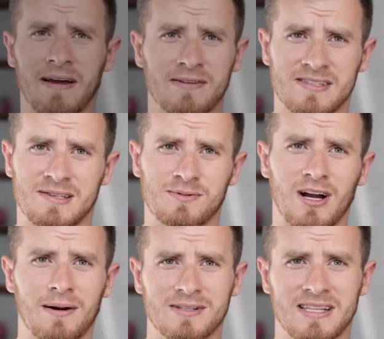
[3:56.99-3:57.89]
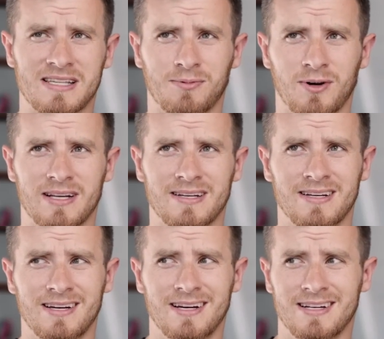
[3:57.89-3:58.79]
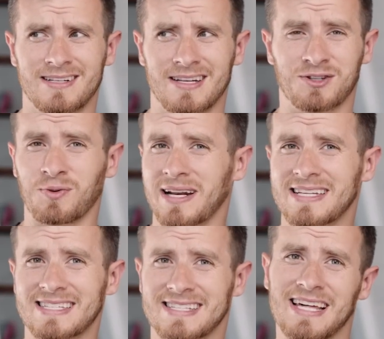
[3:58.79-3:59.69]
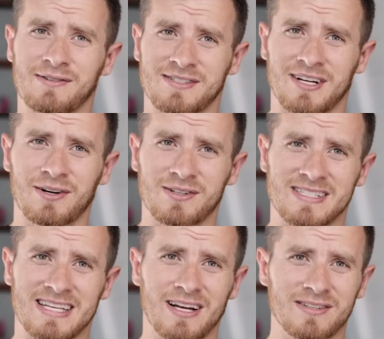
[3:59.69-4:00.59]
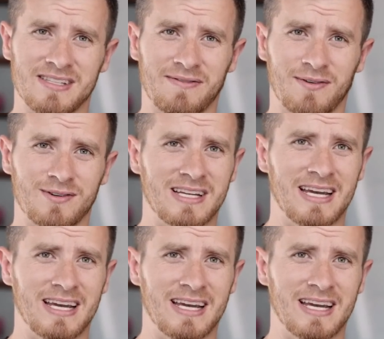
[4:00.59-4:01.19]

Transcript: thousand subscribers at this point. Did twenty-six thousand dollars in sales in the first